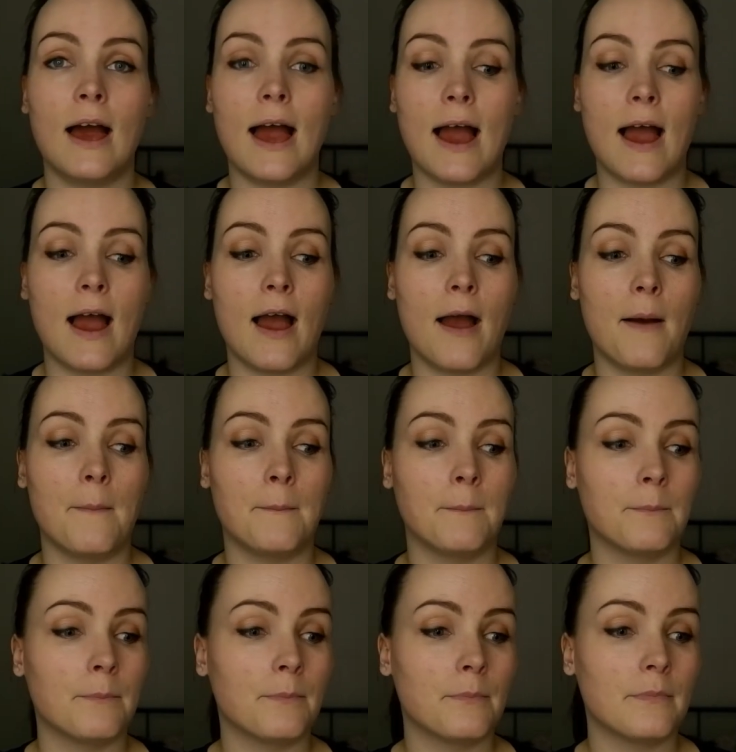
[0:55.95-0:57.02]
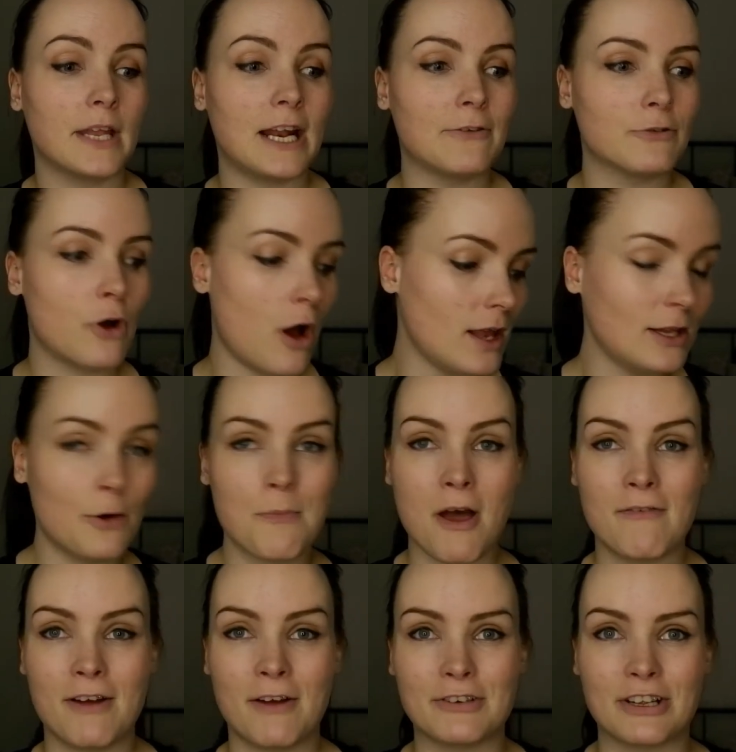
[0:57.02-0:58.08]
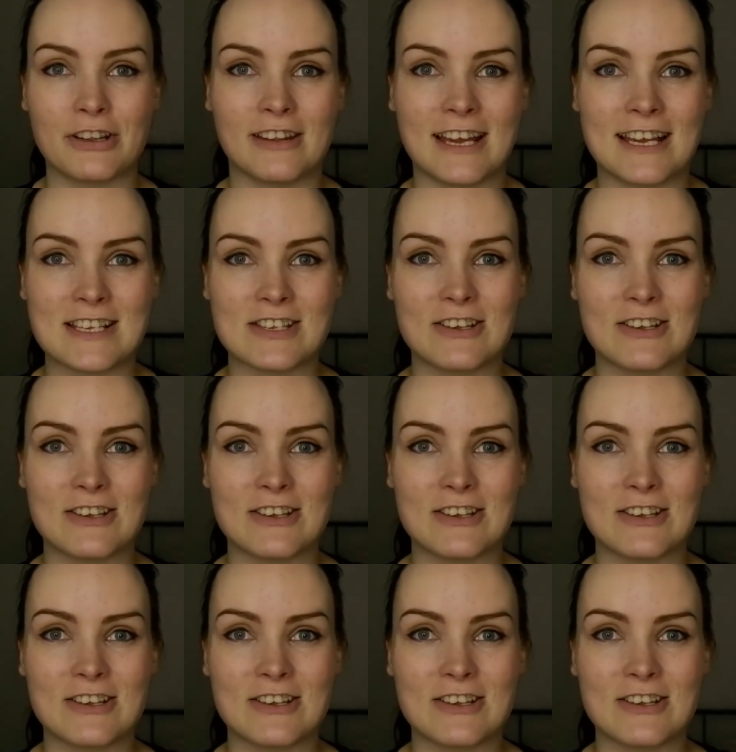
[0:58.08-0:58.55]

and I've got a little bit of everything,